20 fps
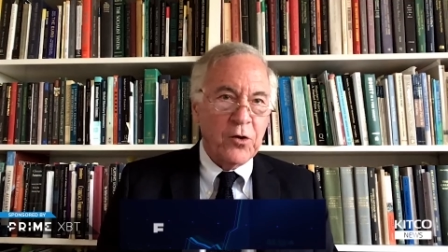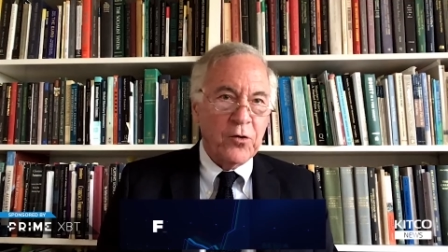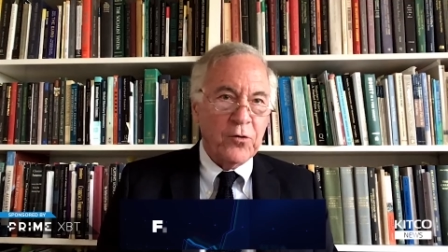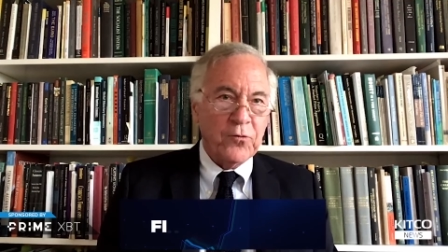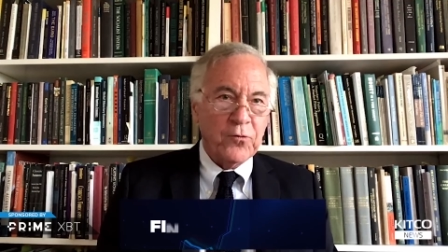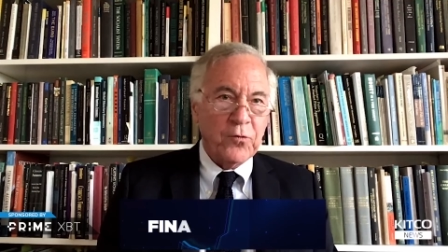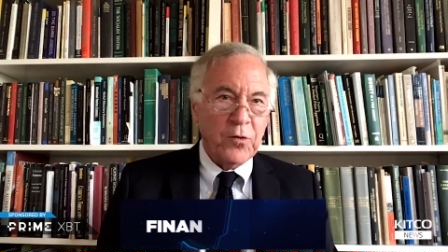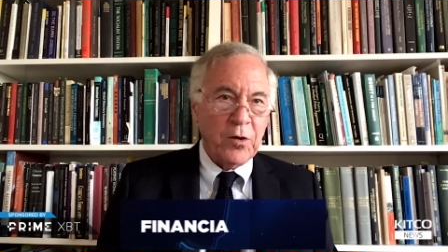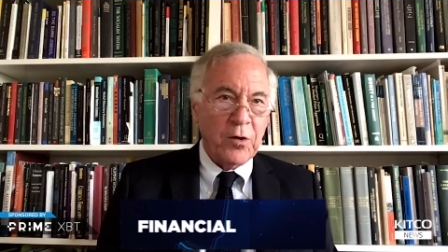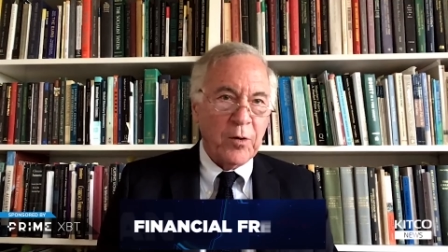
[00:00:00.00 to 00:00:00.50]
a
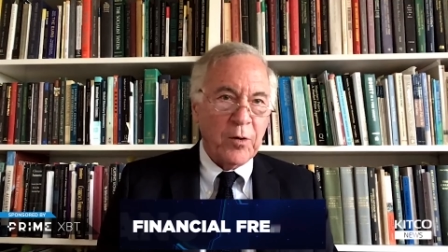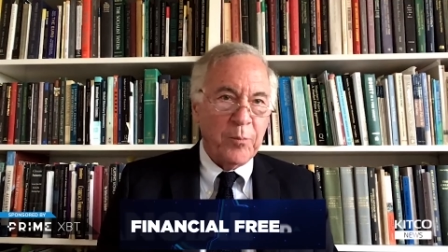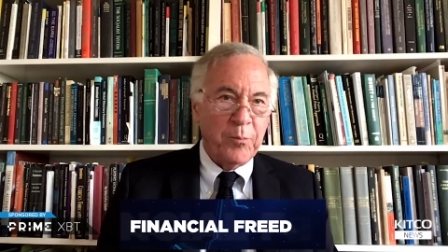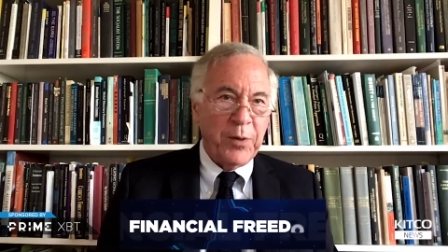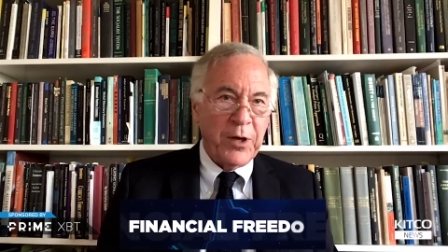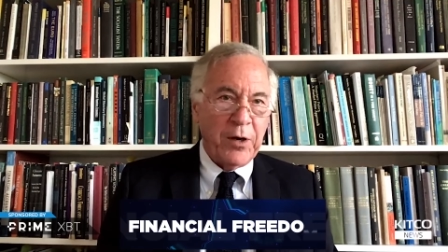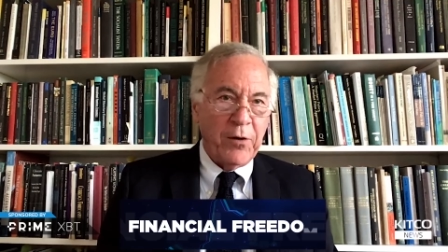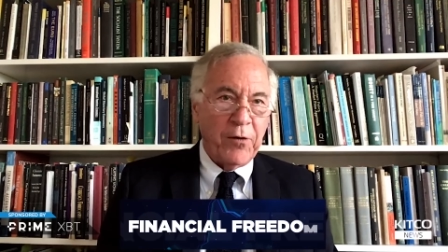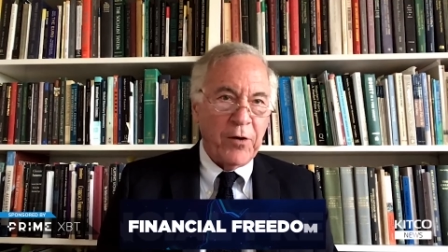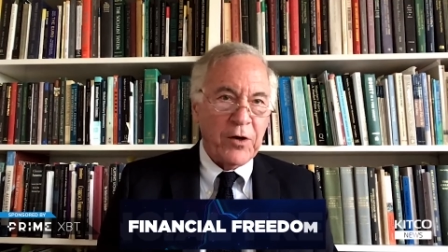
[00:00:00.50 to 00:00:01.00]

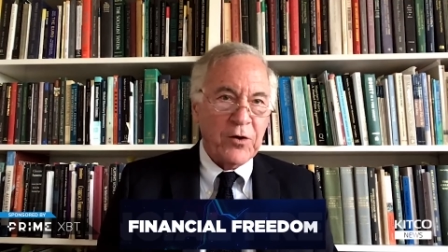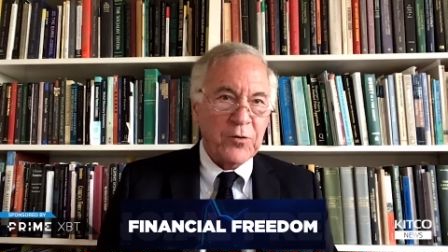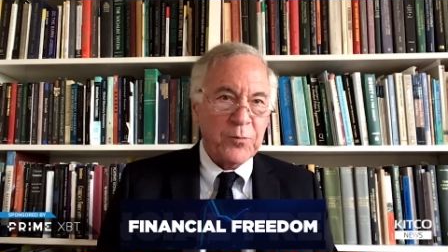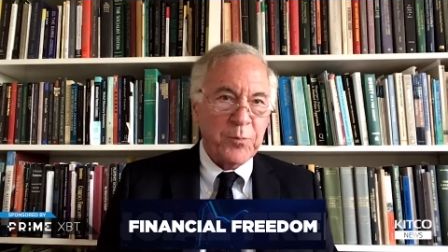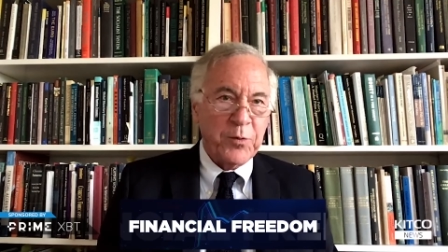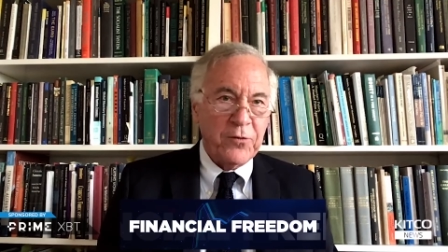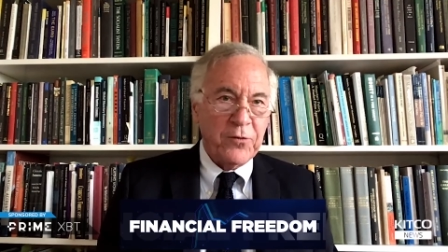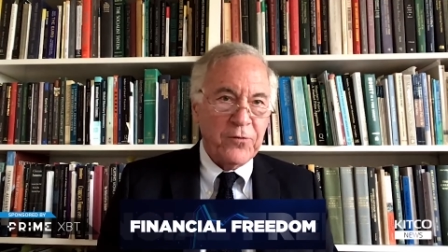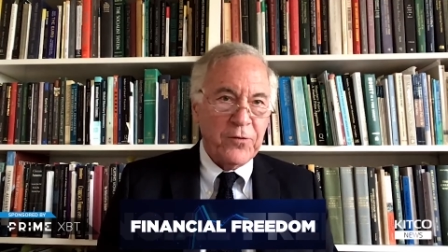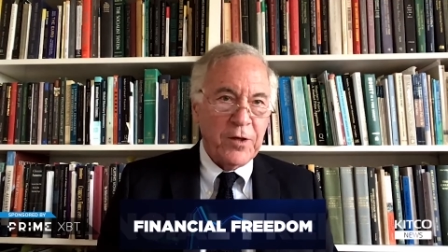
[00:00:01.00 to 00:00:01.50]
neutral or
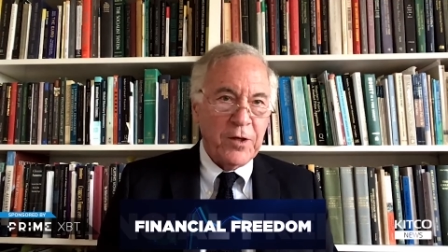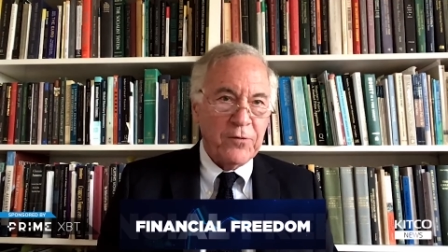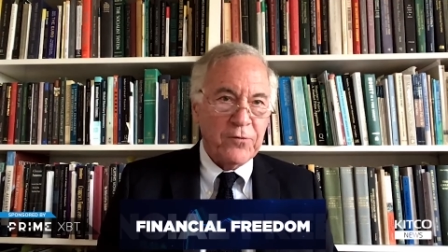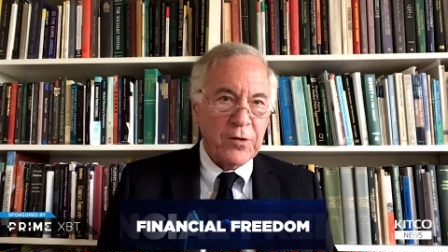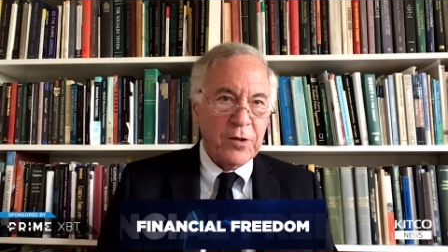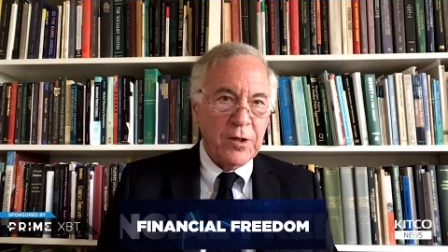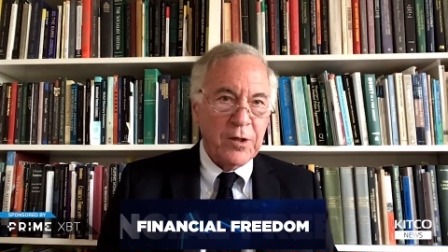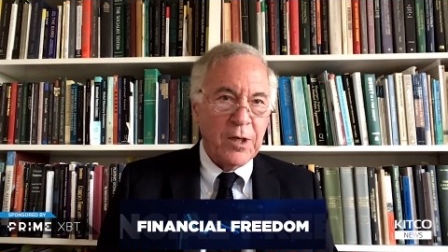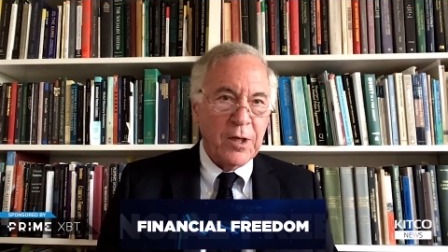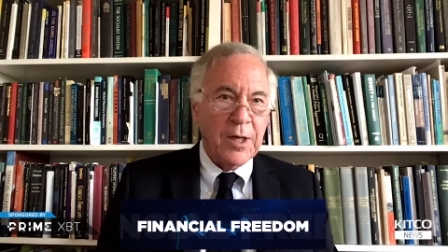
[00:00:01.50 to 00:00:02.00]
bearish
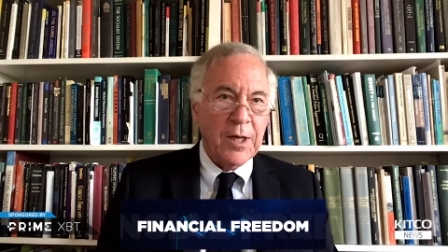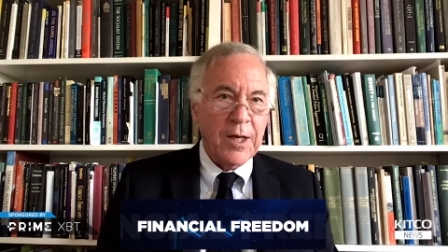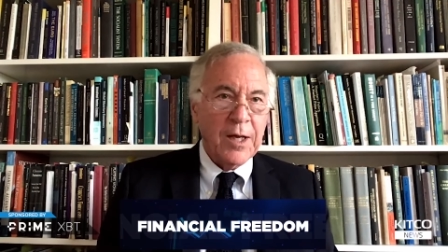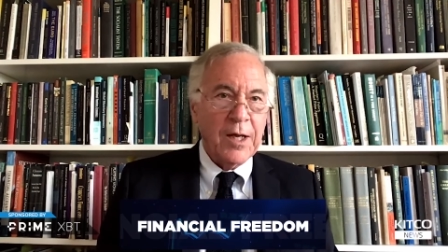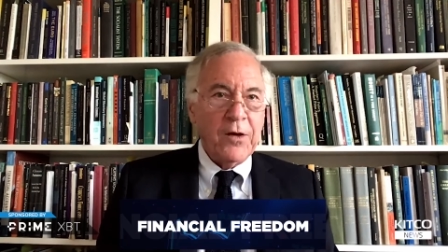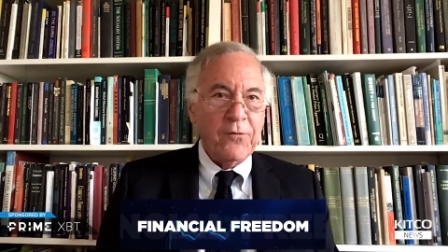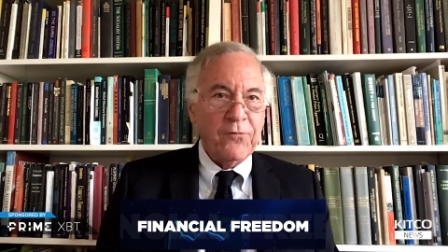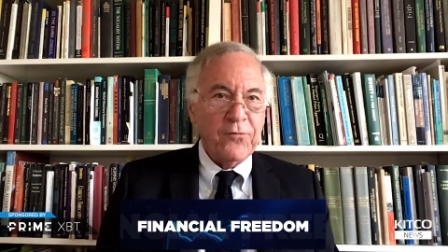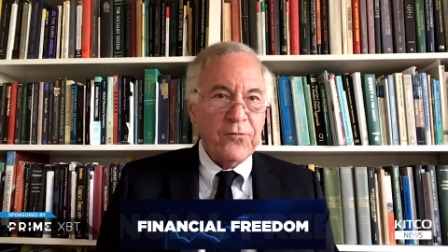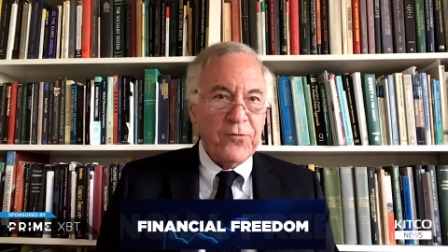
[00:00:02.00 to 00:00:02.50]

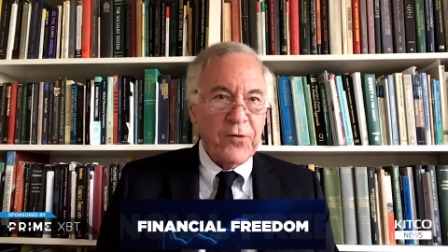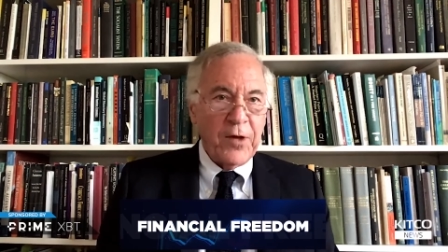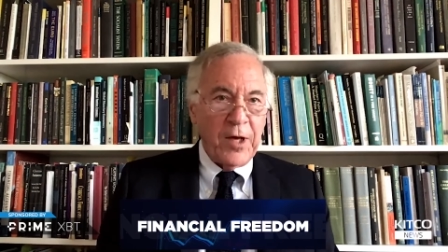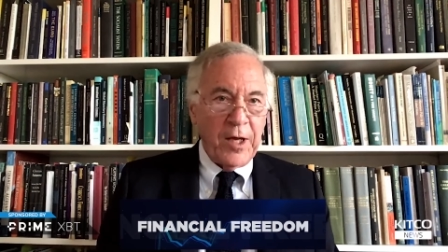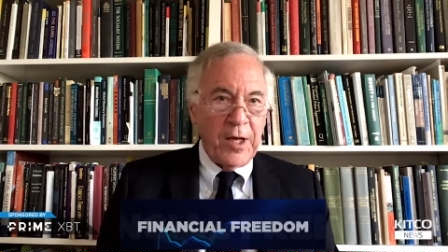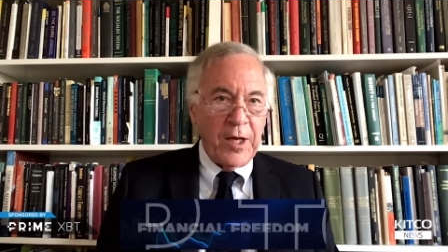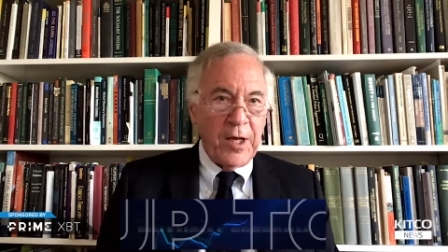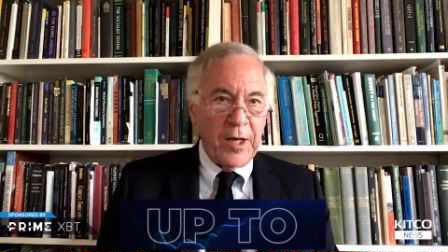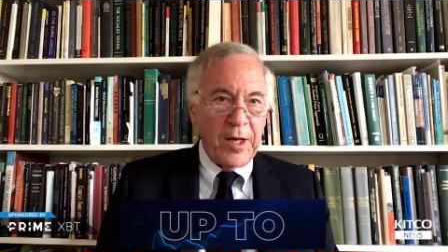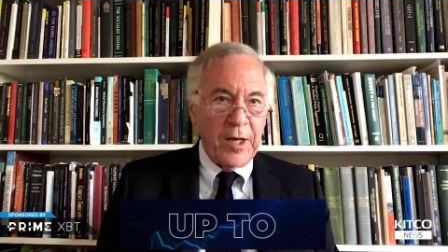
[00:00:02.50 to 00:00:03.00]
position
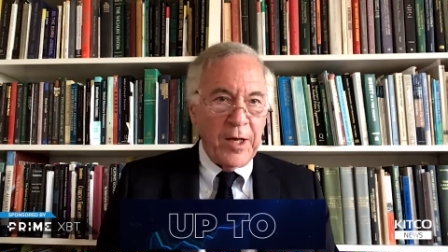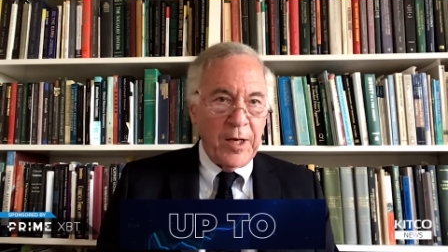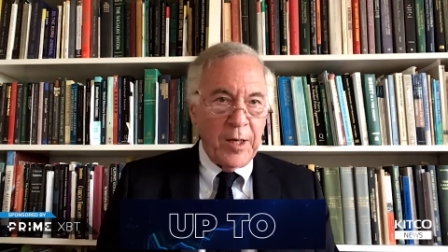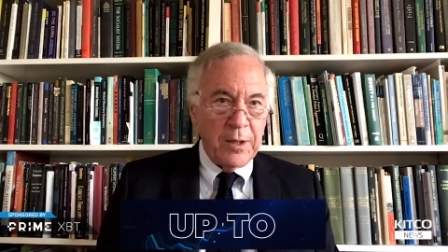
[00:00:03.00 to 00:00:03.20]
of